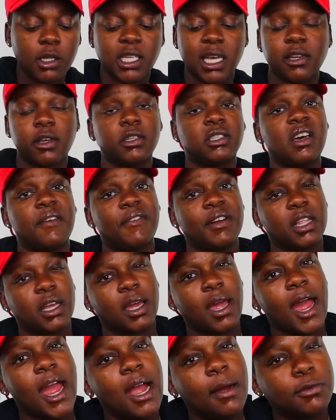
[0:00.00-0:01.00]
You take yourself out the
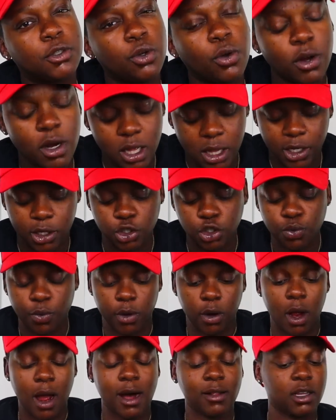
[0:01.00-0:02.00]
game too early because you
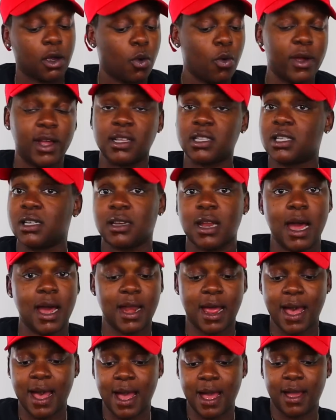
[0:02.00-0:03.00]
want to call it quits. Not,
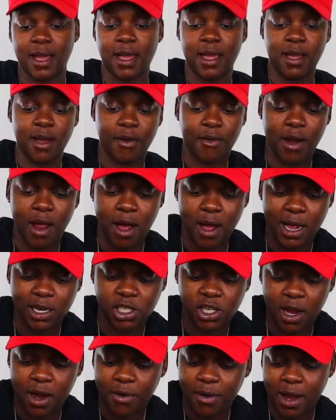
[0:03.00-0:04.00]
I, hell no,
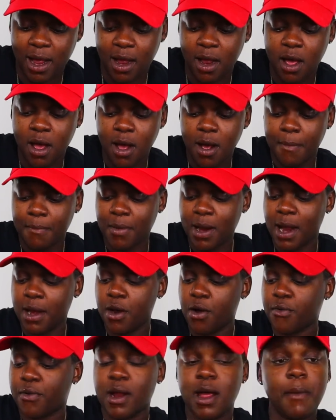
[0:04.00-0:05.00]
I sure not.
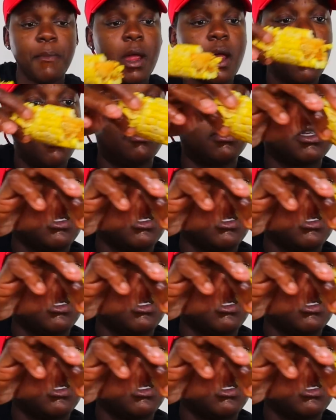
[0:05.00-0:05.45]
Not no dummy. it.